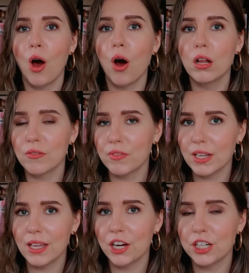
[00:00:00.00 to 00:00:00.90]
all of
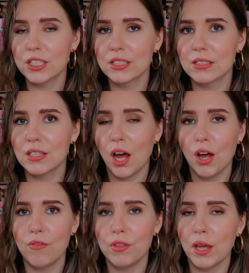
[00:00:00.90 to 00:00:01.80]
the years
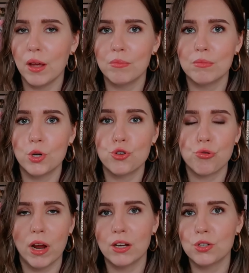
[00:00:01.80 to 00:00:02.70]
of them
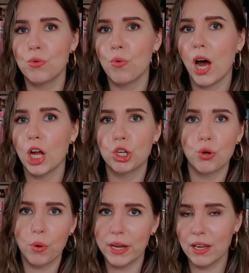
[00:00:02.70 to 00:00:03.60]
trying to
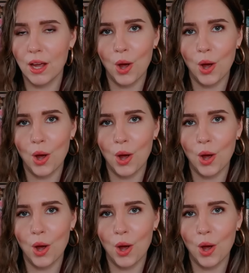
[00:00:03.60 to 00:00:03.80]
annoy